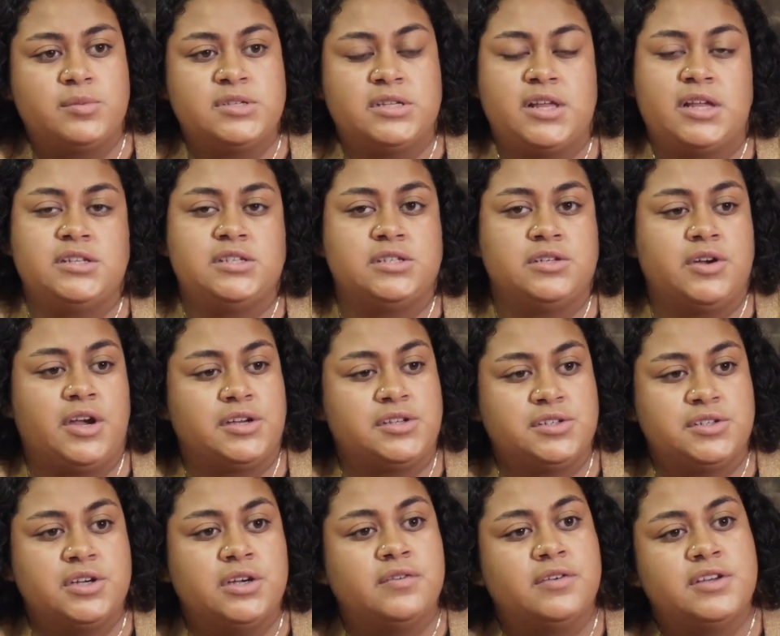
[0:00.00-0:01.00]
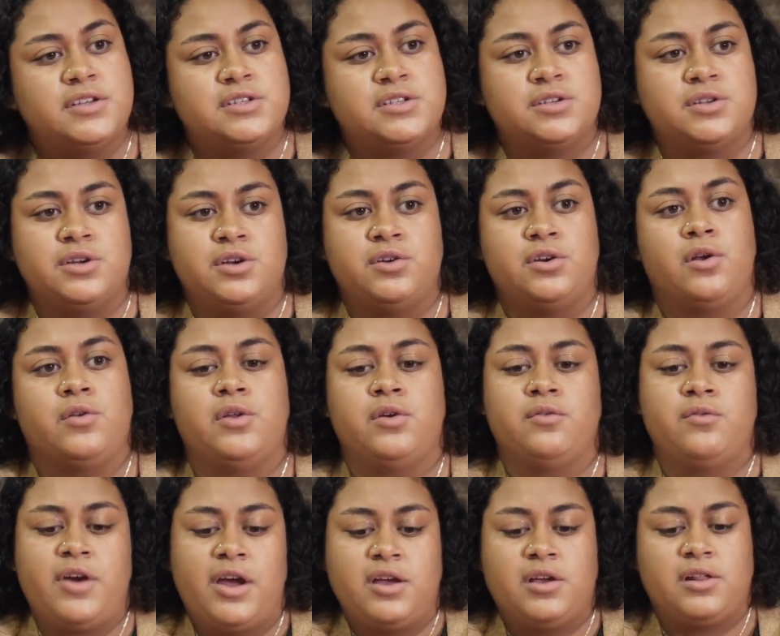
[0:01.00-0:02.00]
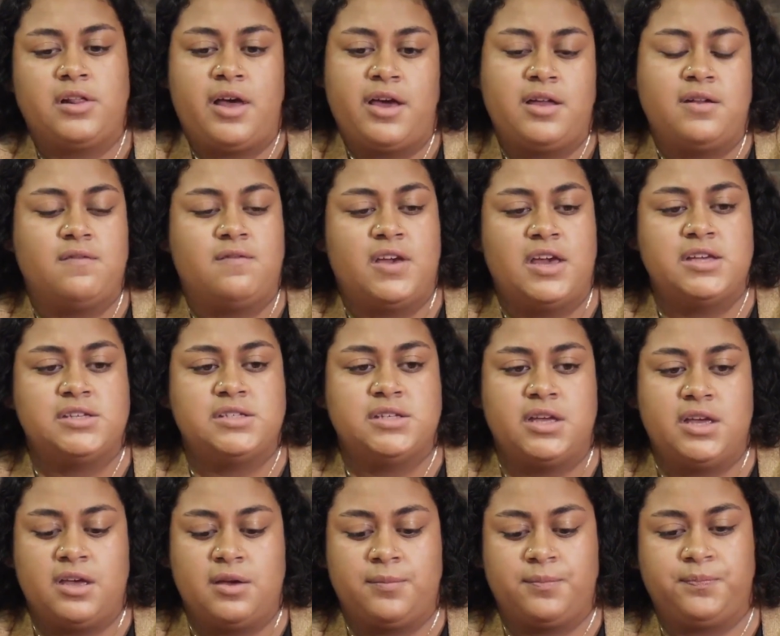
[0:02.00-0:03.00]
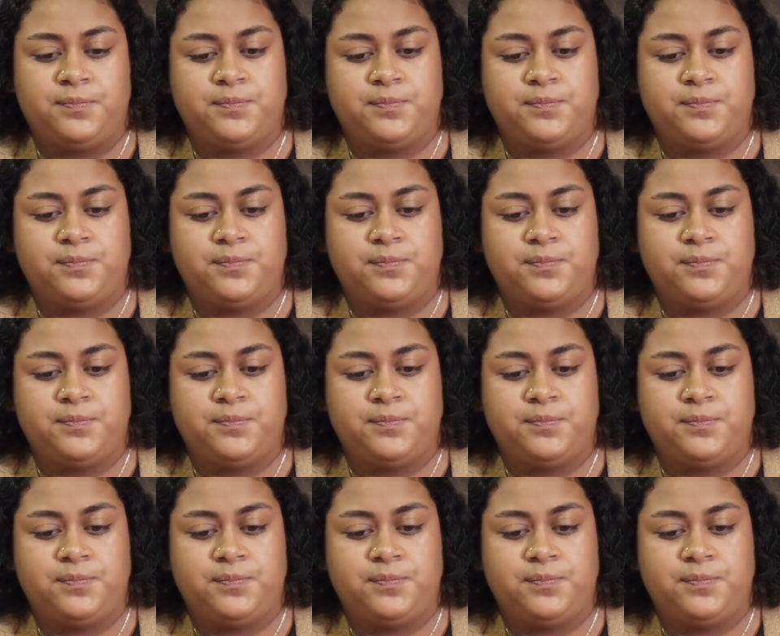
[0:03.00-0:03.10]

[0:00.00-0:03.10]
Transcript: And that's direct service. So, they're right client facing.